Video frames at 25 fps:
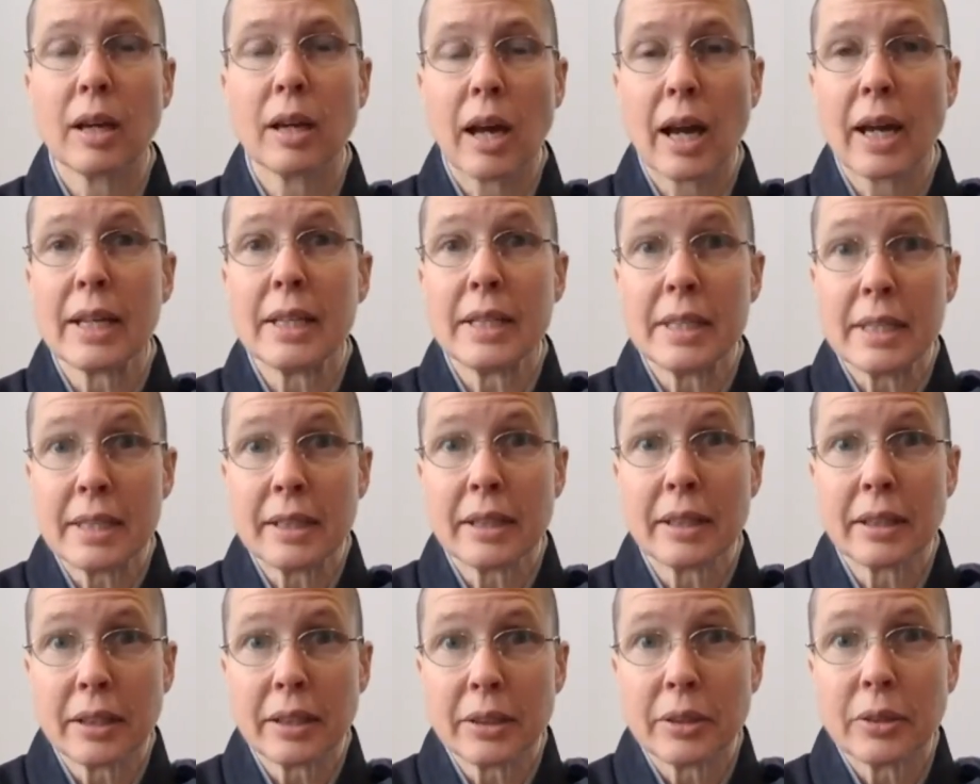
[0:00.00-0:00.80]

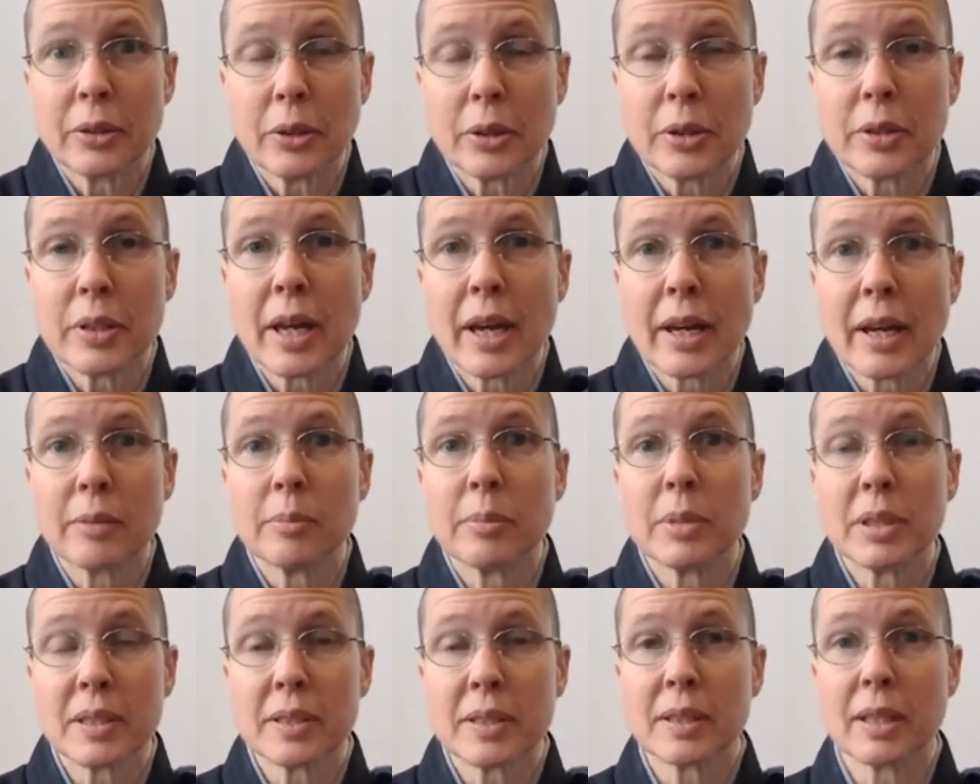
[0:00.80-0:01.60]
idea or that
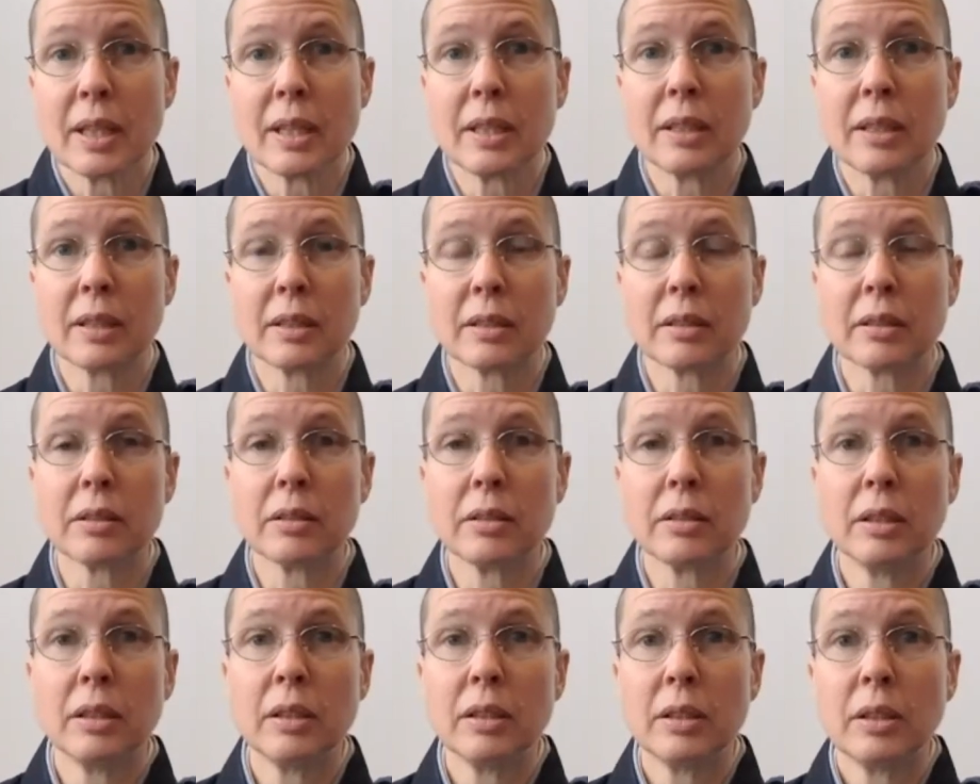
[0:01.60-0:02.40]
mistaken
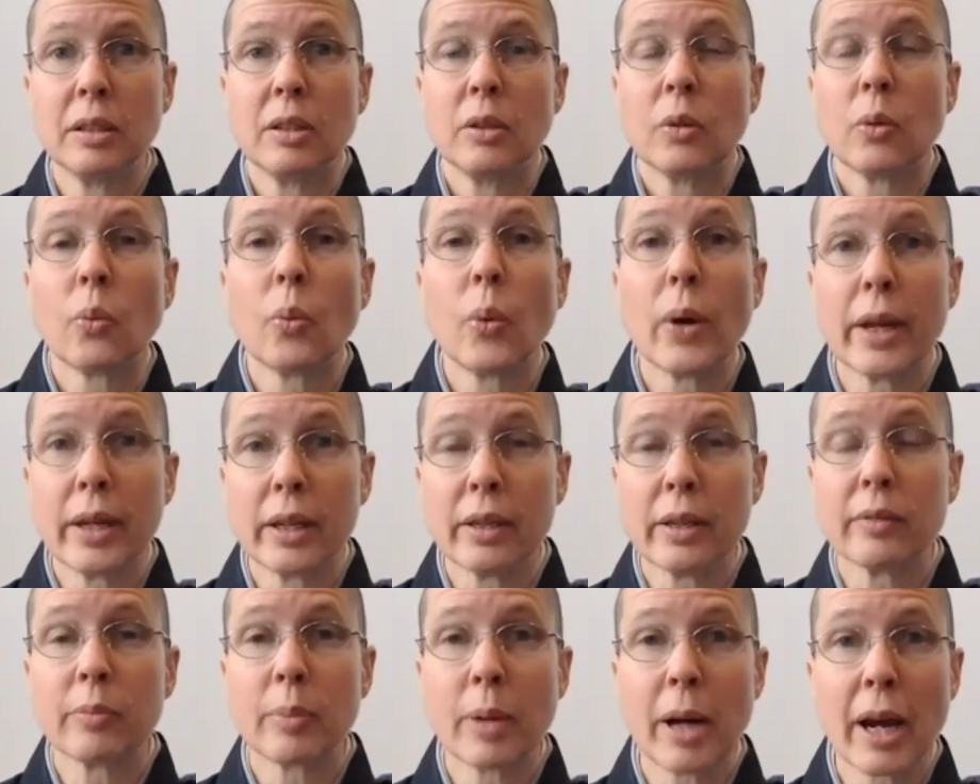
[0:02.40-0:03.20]

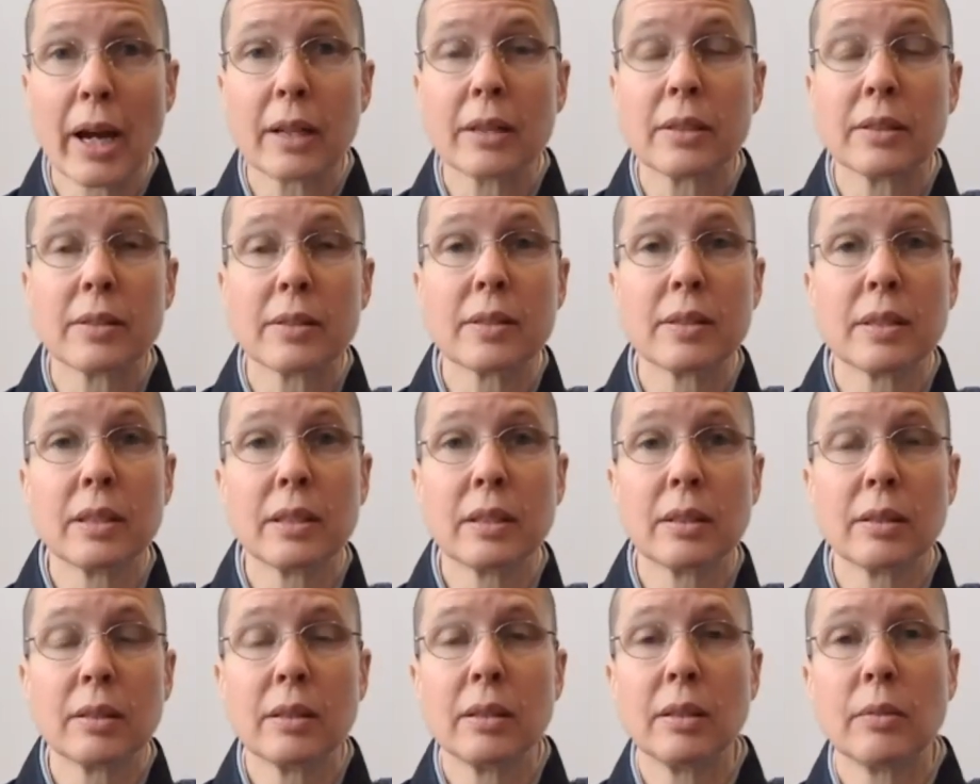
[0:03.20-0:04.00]
way of
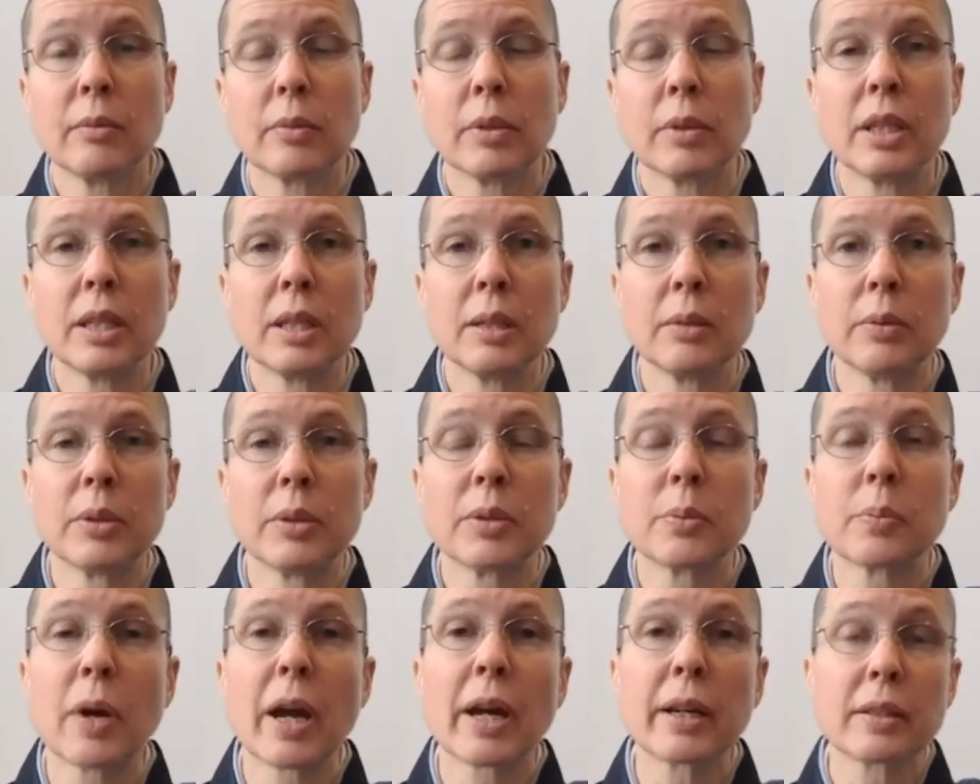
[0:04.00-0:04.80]
practicing when he
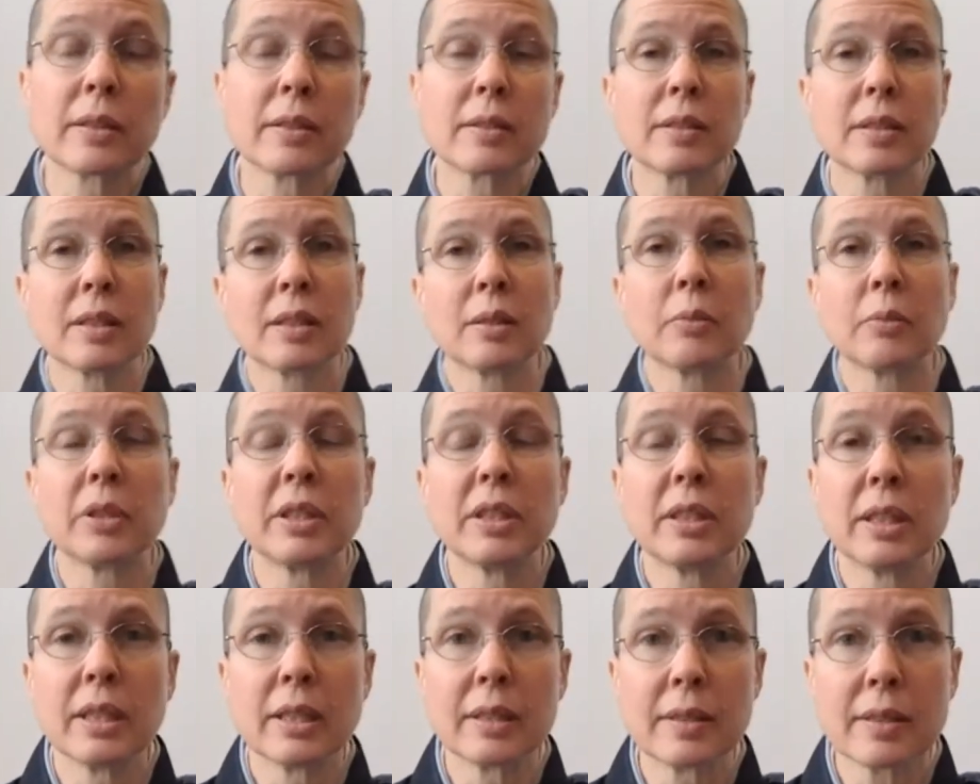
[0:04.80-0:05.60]
was practicing
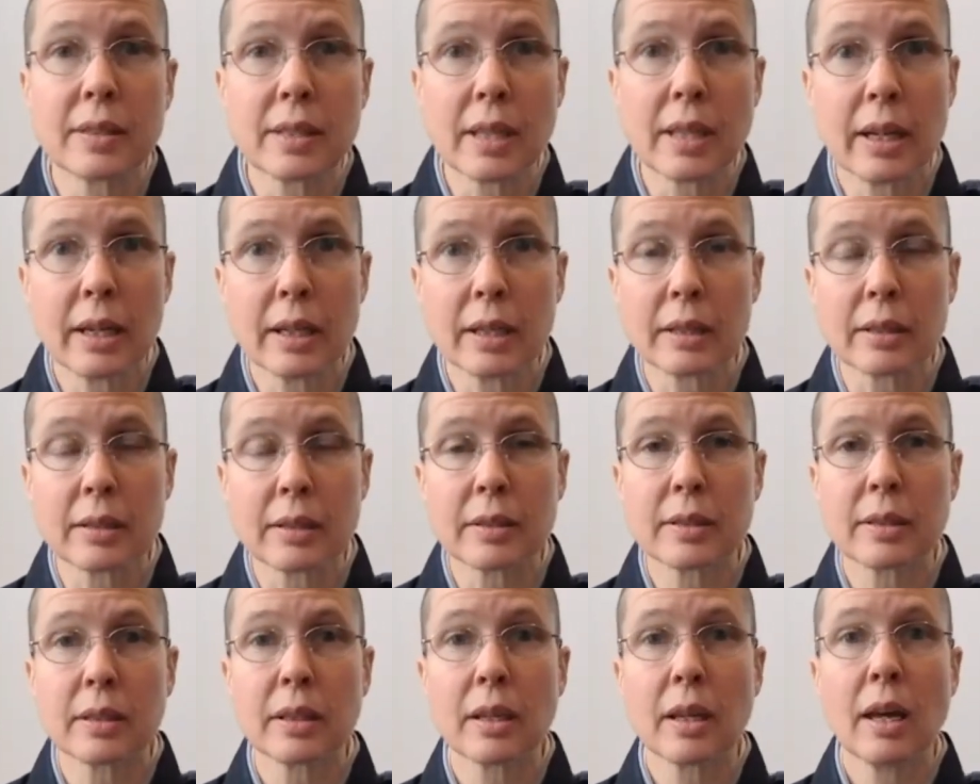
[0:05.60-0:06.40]
with the
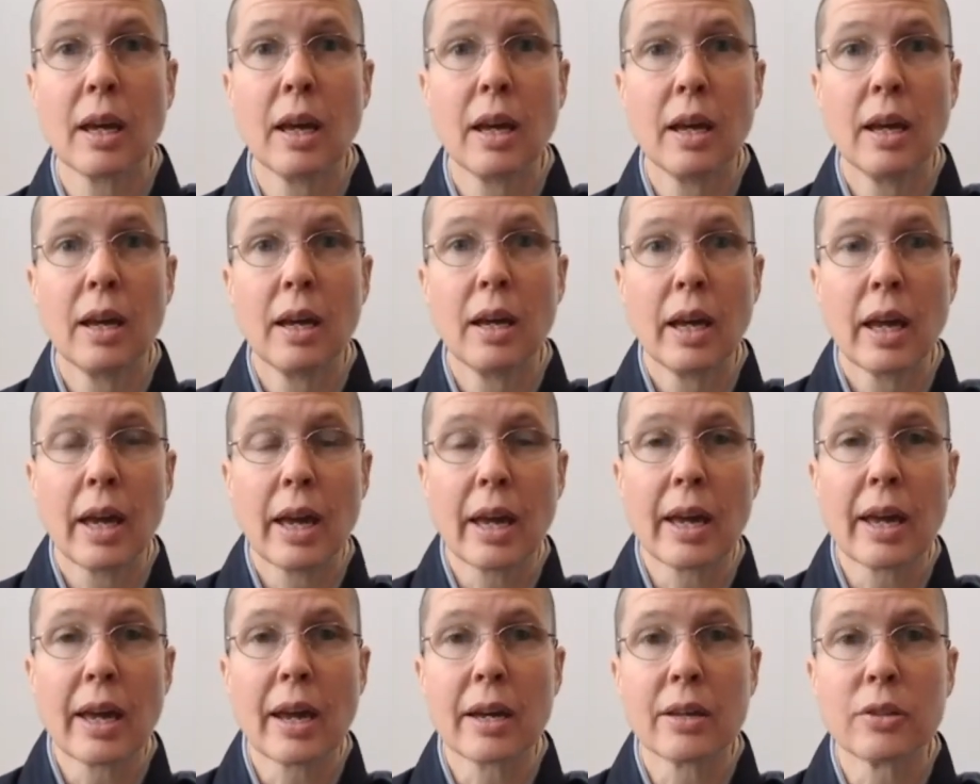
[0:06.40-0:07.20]
ascetics
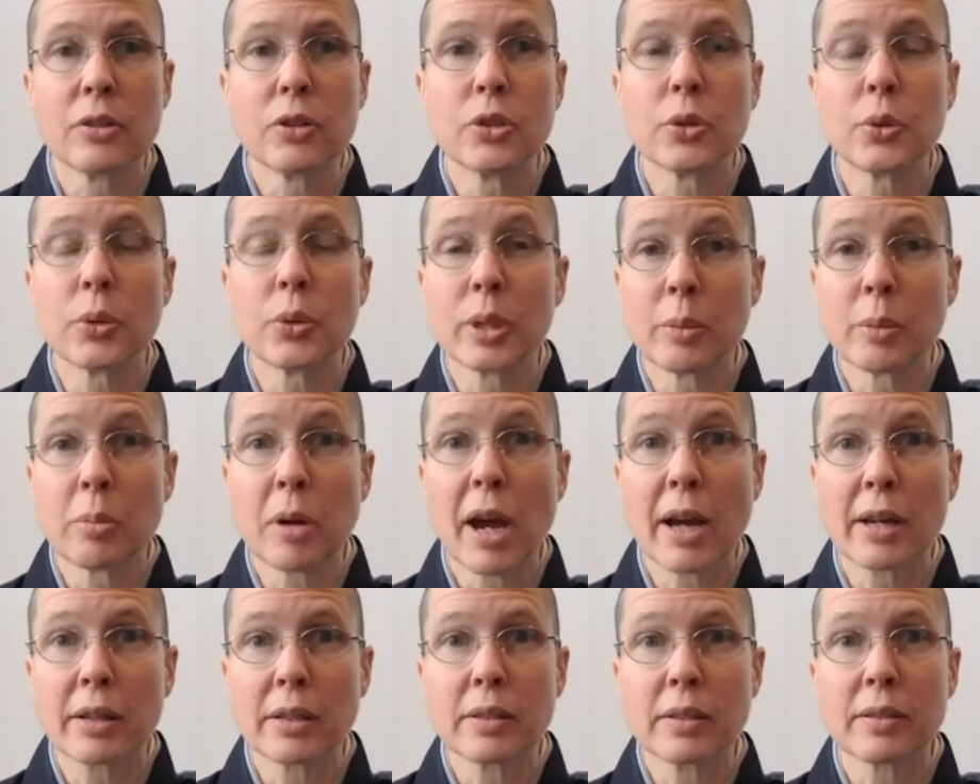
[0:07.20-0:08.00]
and doing
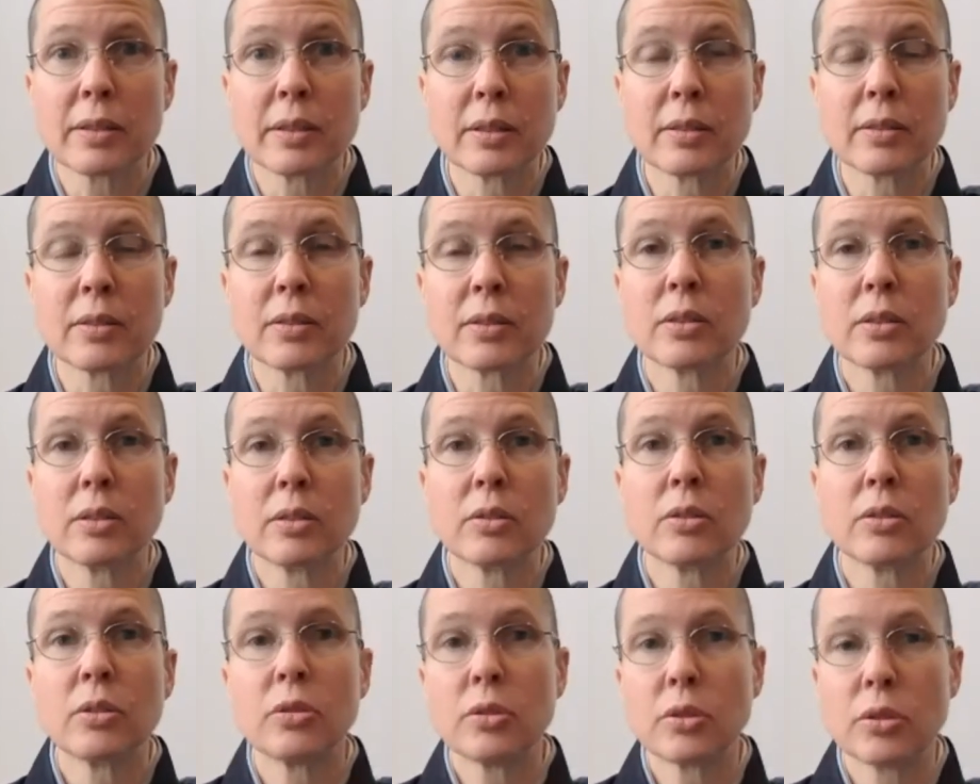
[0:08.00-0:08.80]
practices
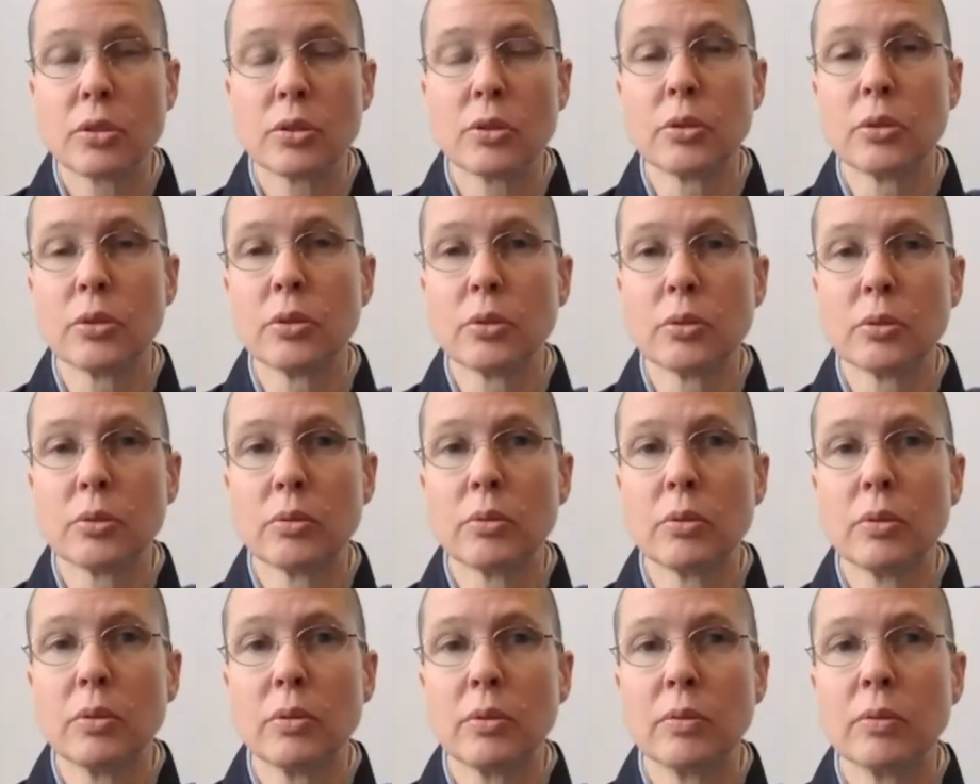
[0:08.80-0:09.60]

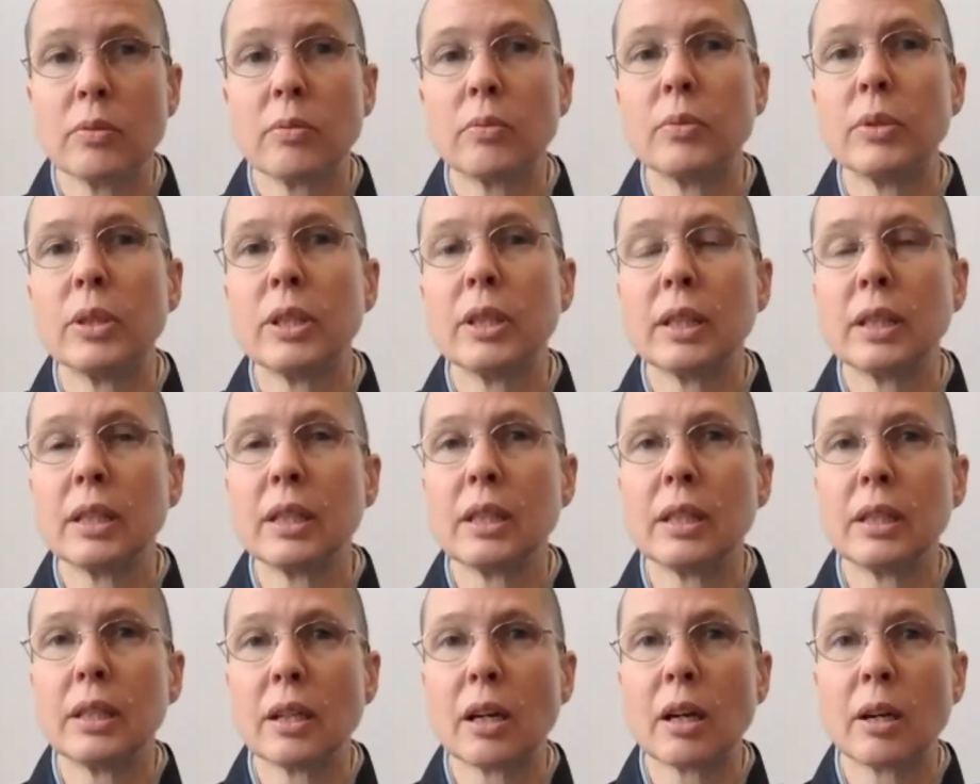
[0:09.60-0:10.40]
to
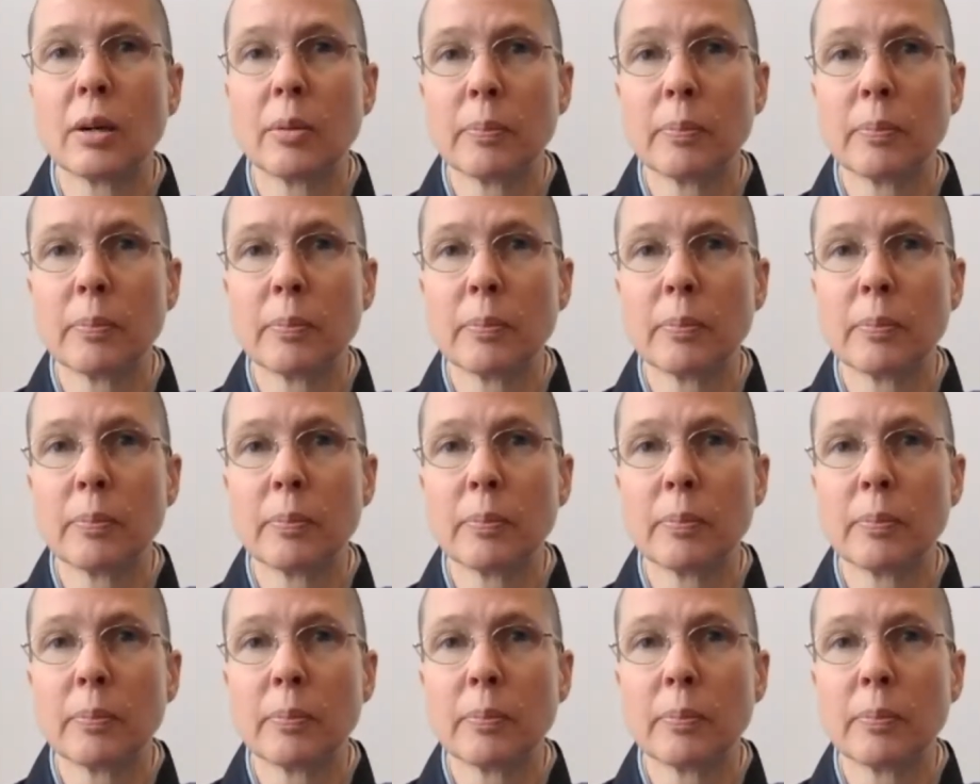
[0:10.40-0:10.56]
really